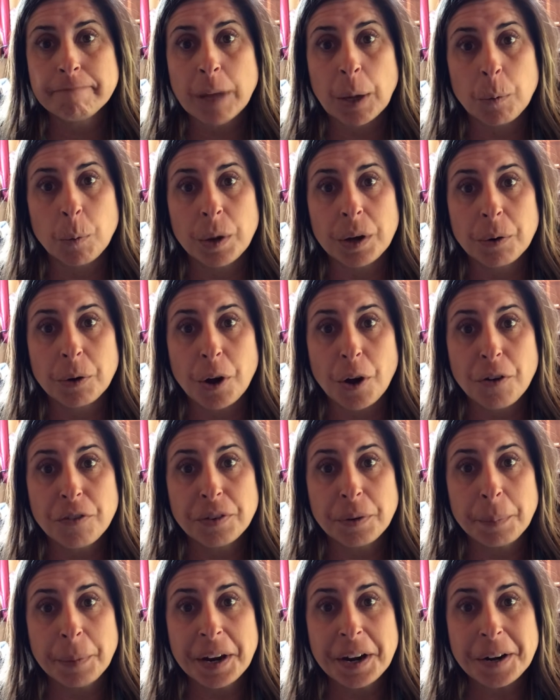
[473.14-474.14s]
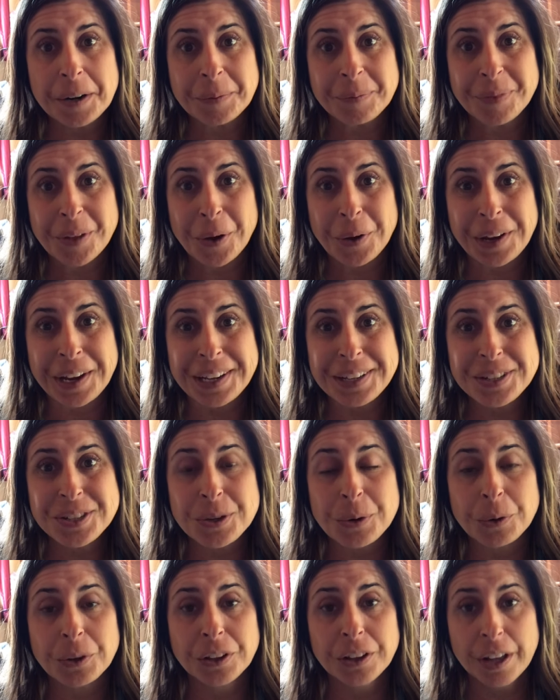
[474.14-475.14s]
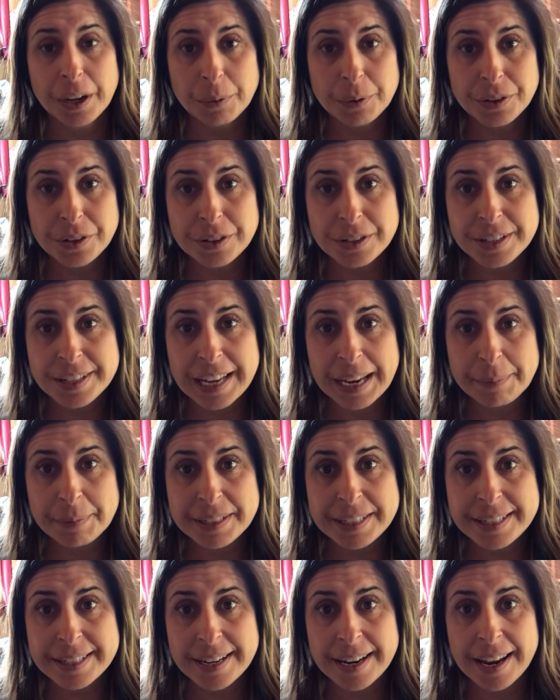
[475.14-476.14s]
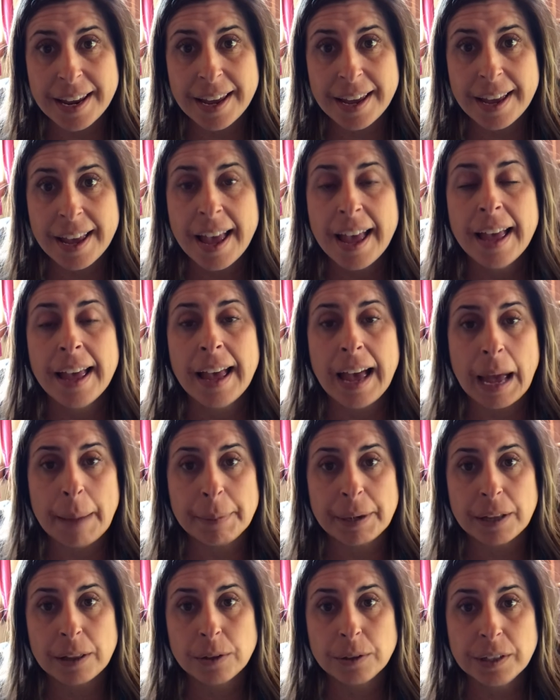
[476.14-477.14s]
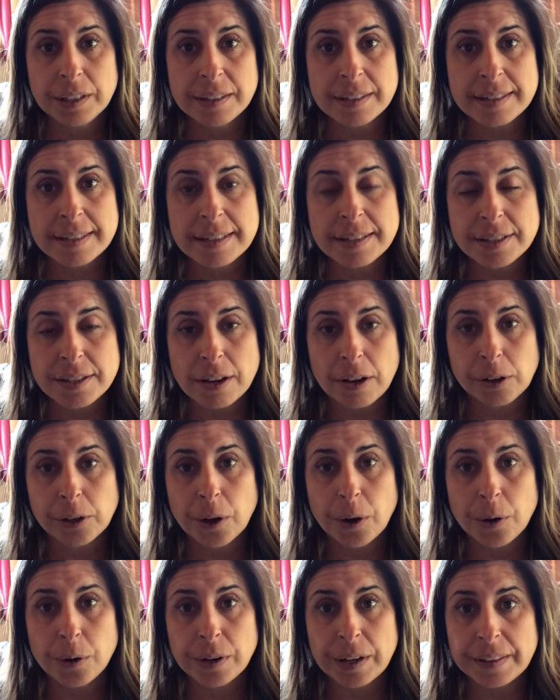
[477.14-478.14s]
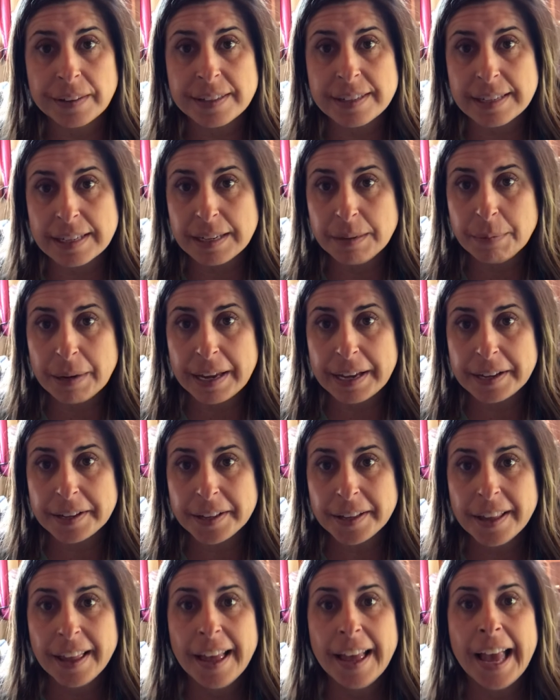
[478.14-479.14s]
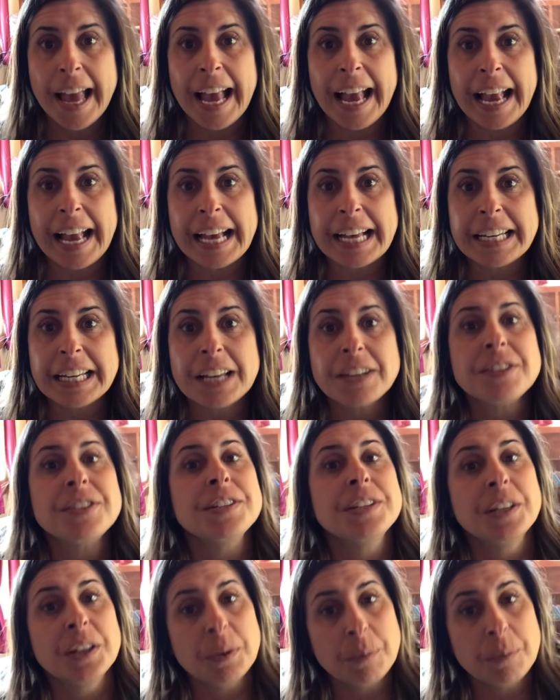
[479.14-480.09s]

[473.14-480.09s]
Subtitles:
we'll go from there, okay? So good luck with your assignments today. I'm including the Seesaw code on this email, and I'll see you in the